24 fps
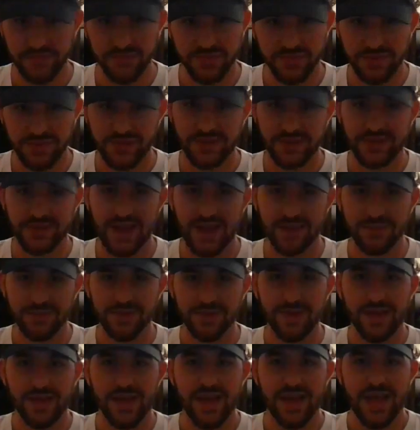these things happen.
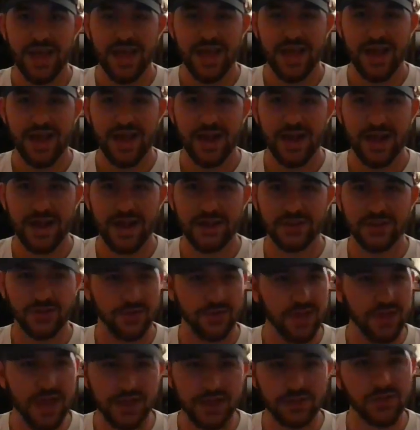So
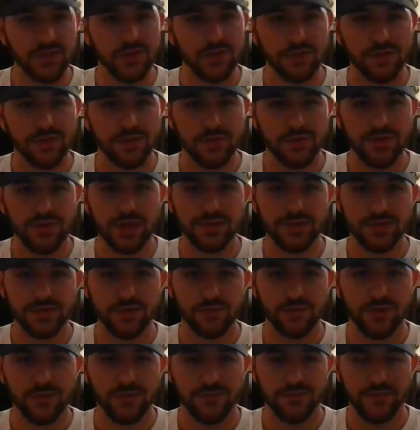yeah, so the
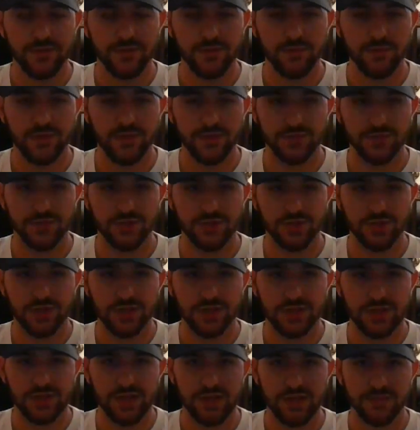2001 film was originally
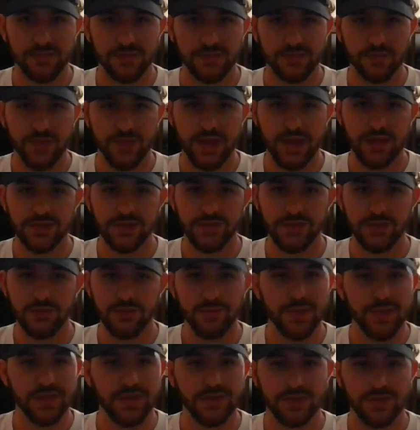set up as a way to
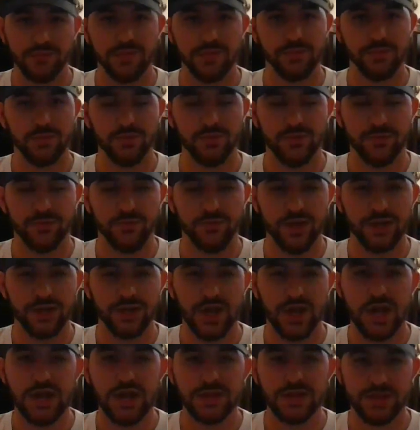basically reboot the
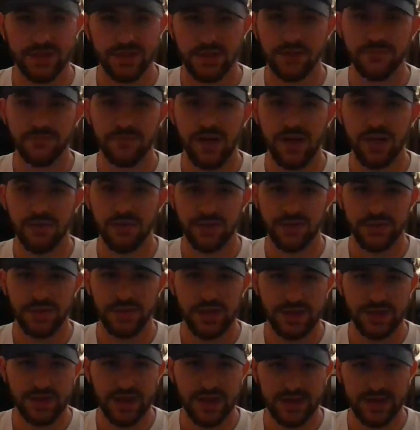franchise, following
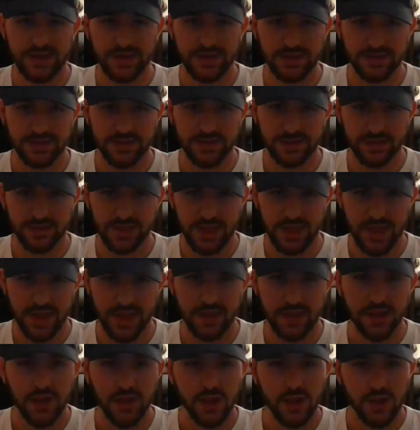the
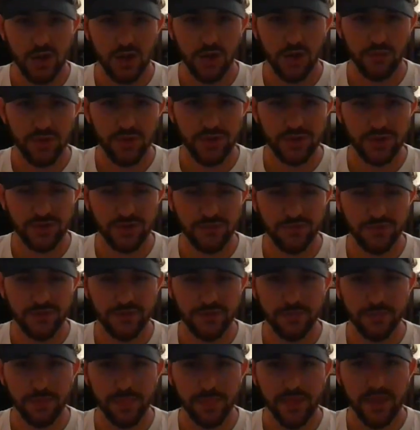1968 original
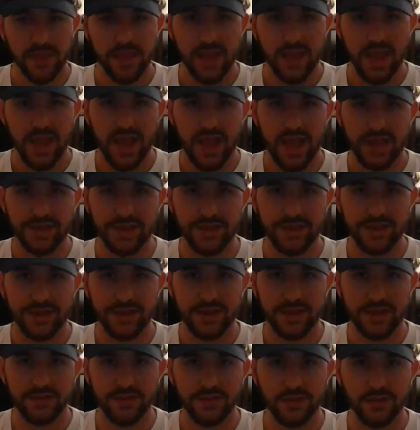film, and
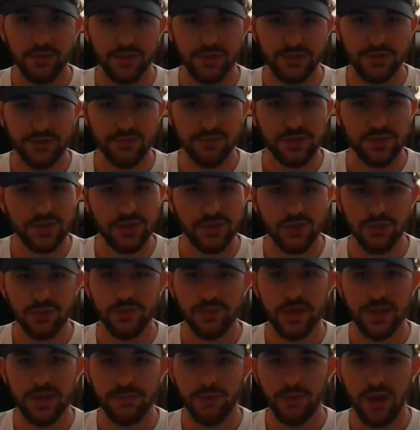there wasn't really too
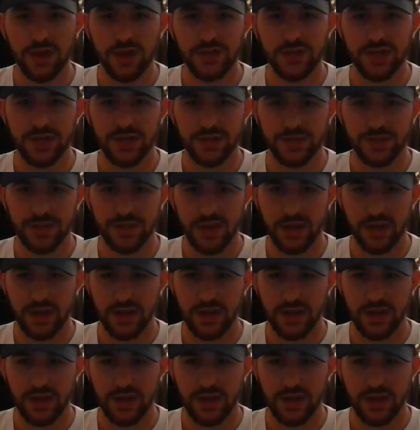many projects